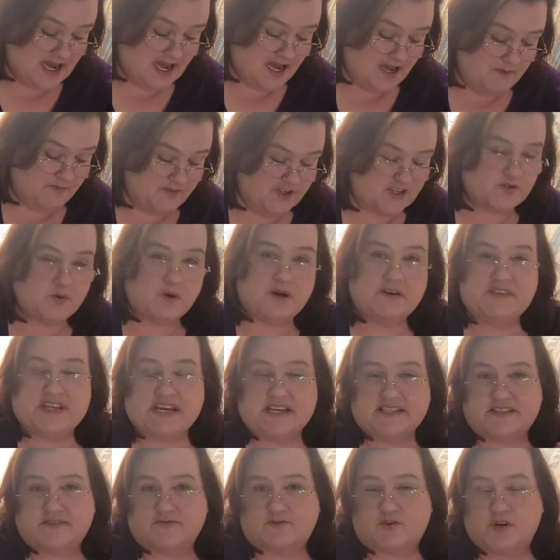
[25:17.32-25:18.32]
The 12
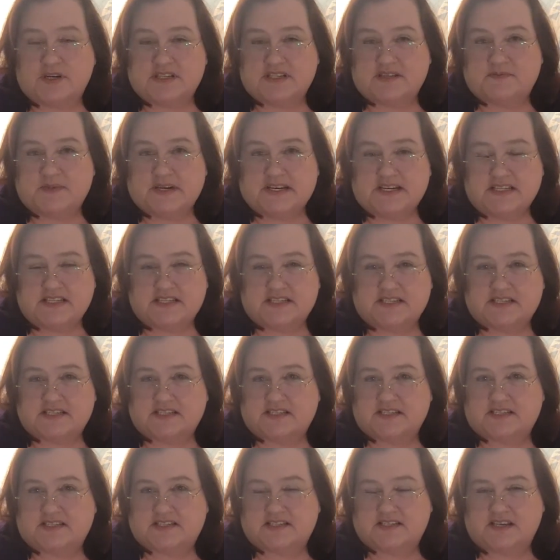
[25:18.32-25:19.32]
Dates of
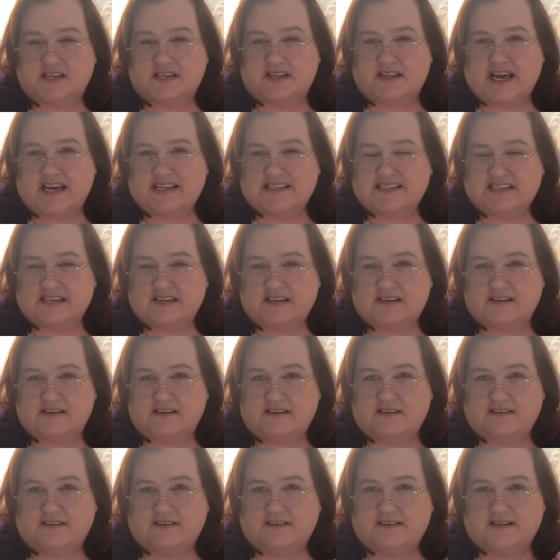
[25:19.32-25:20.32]
Christmas. That's
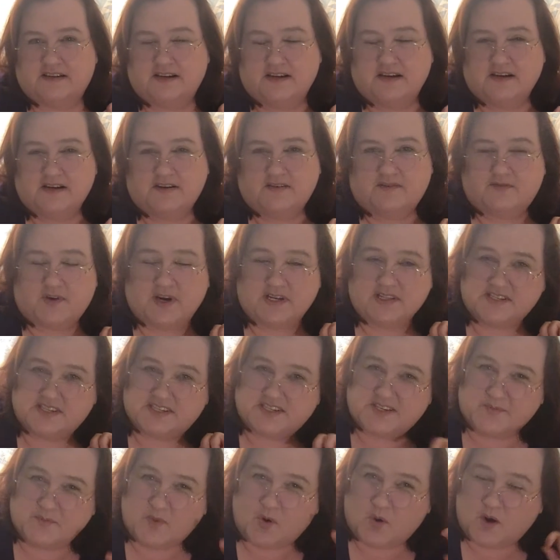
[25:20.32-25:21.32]
a Friends
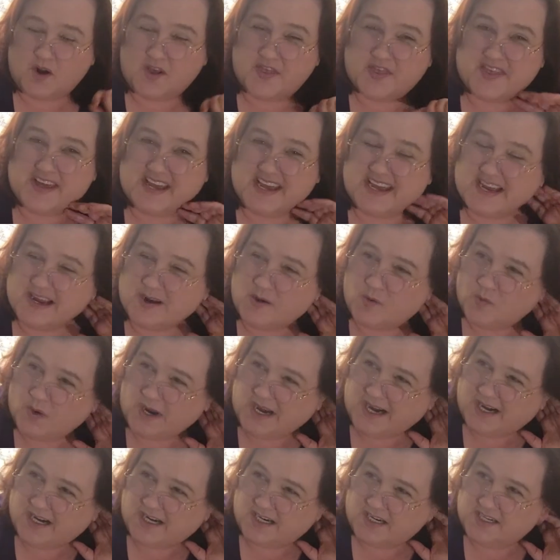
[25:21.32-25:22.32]
to More thing
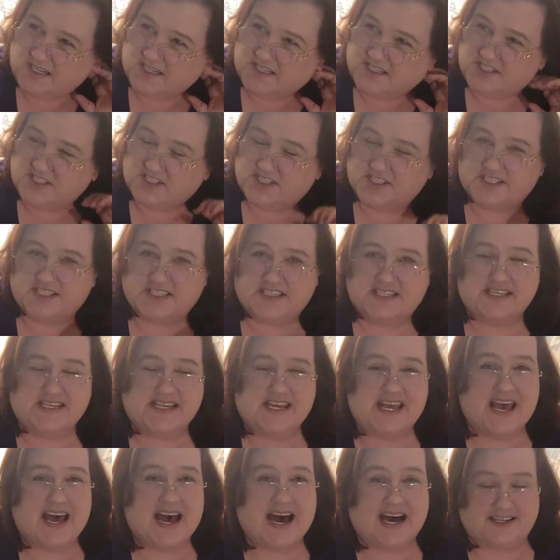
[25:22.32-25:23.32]
where,
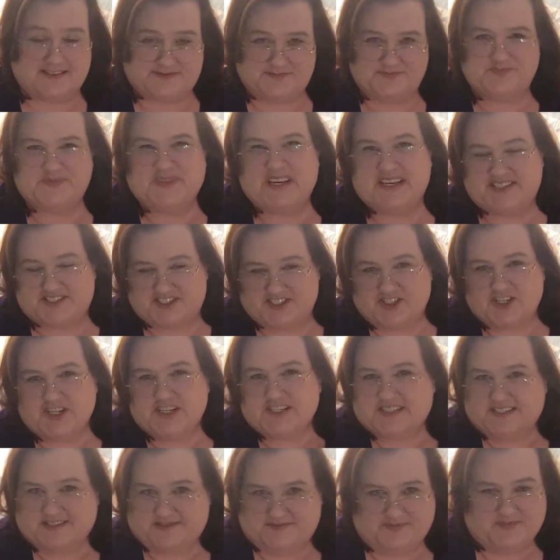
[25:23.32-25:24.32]
yeah, it's
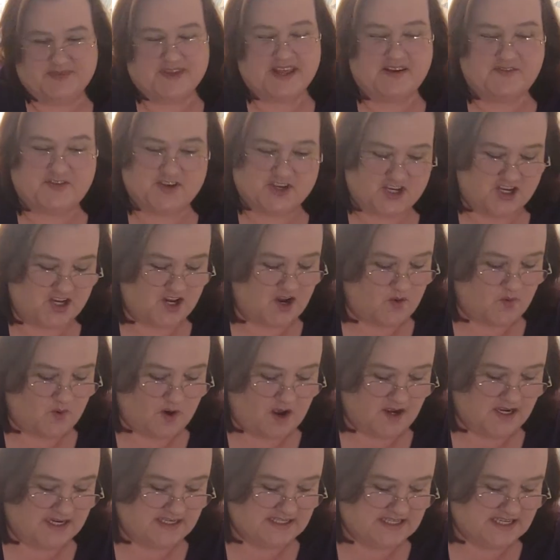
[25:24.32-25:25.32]
just, if it could go
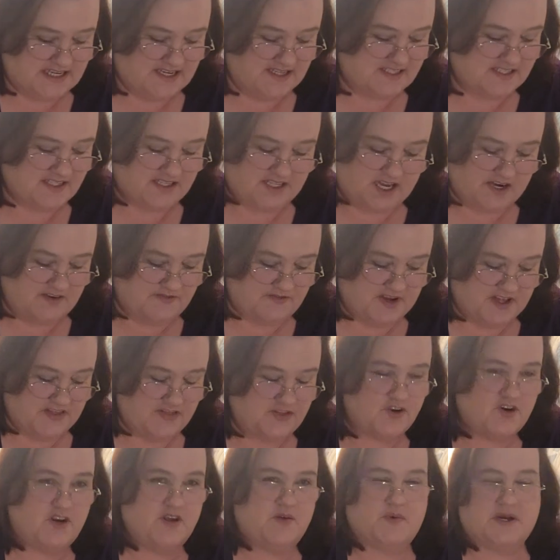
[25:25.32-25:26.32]
wrong, it did. It's a lot of fun.
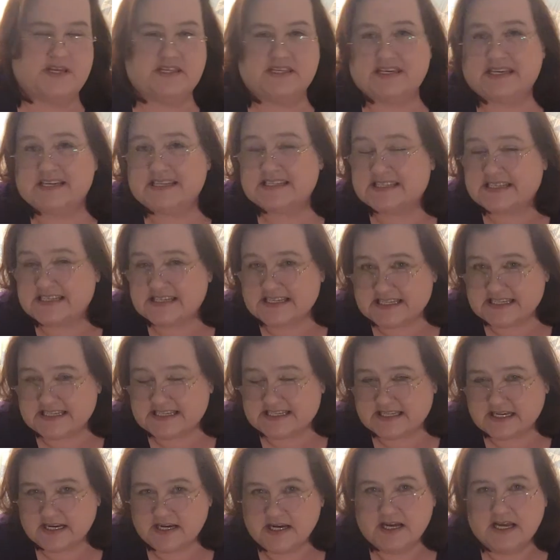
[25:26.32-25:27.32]
31
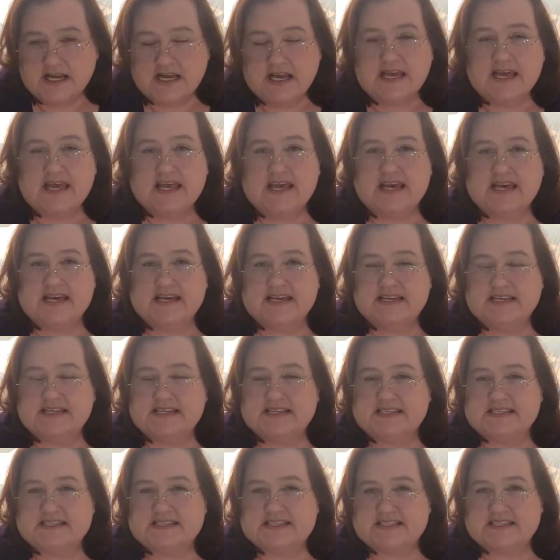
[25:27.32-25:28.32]
Kisses
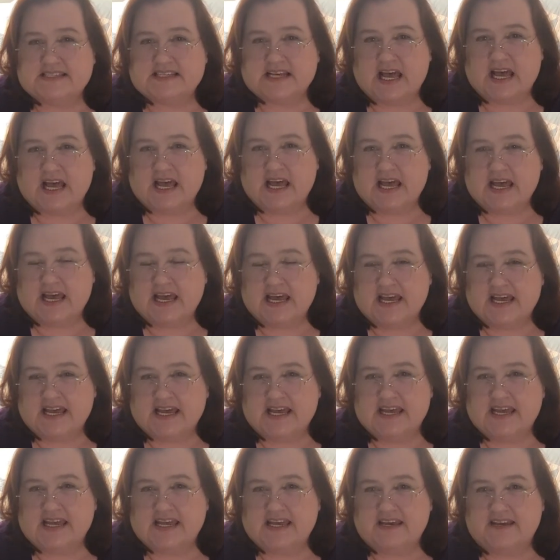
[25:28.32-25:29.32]
is
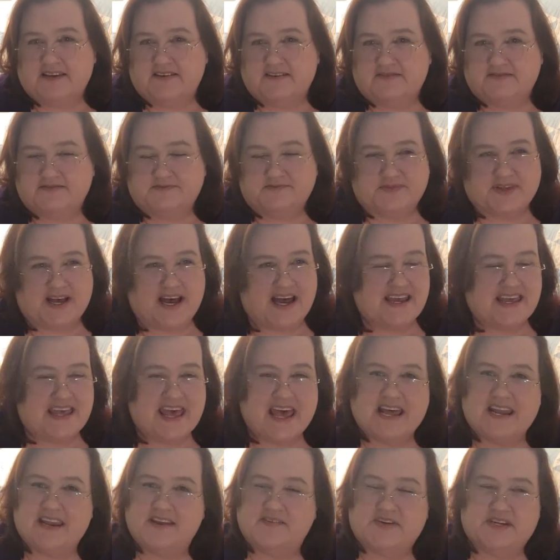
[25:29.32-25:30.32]
a, I
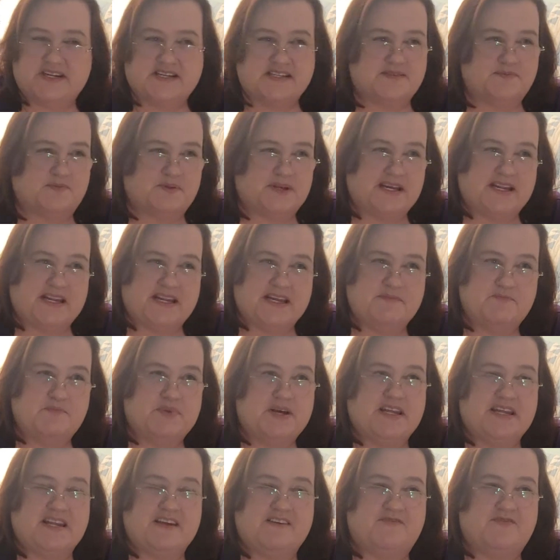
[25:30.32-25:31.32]
can't even explain it,
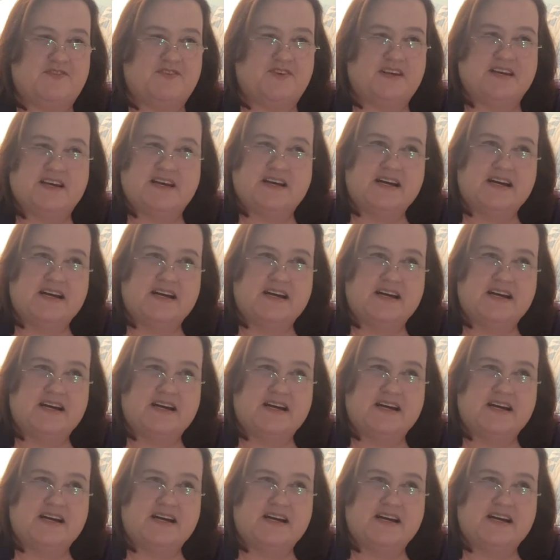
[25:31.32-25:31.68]
but if